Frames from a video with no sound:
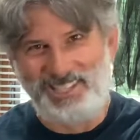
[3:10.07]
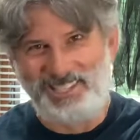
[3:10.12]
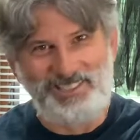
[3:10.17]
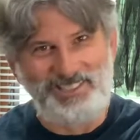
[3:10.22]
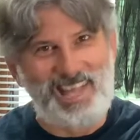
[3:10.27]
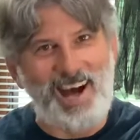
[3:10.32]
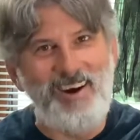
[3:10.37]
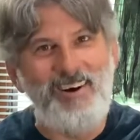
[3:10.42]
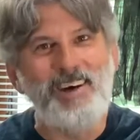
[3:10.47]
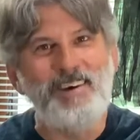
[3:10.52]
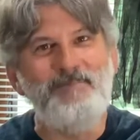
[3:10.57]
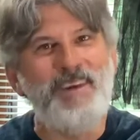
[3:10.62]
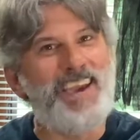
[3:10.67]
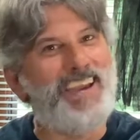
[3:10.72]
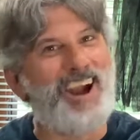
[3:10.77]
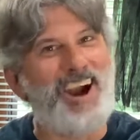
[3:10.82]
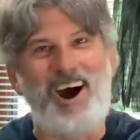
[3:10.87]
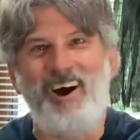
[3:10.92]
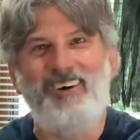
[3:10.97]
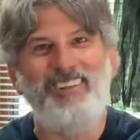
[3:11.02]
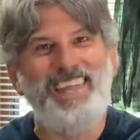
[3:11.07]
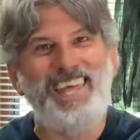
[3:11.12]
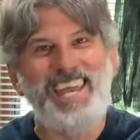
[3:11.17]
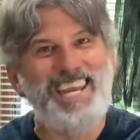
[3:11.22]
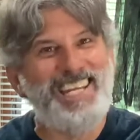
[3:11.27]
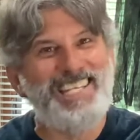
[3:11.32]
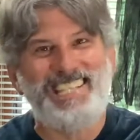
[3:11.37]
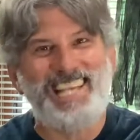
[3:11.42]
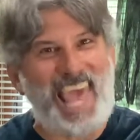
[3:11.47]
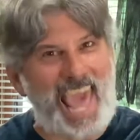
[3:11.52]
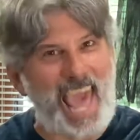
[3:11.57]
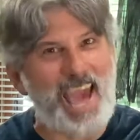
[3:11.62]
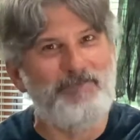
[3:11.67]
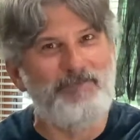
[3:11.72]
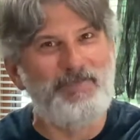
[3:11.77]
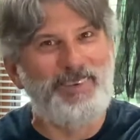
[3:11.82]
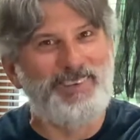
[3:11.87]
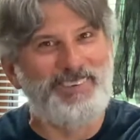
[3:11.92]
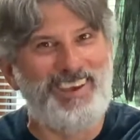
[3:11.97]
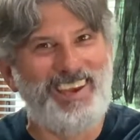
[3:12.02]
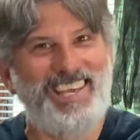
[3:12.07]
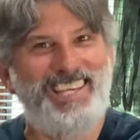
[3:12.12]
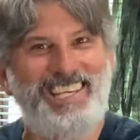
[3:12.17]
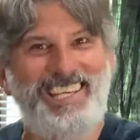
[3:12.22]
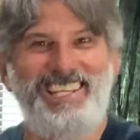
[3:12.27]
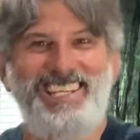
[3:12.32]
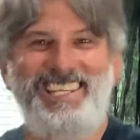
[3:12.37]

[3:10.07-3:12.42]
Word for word: now I make all ladies happy, right?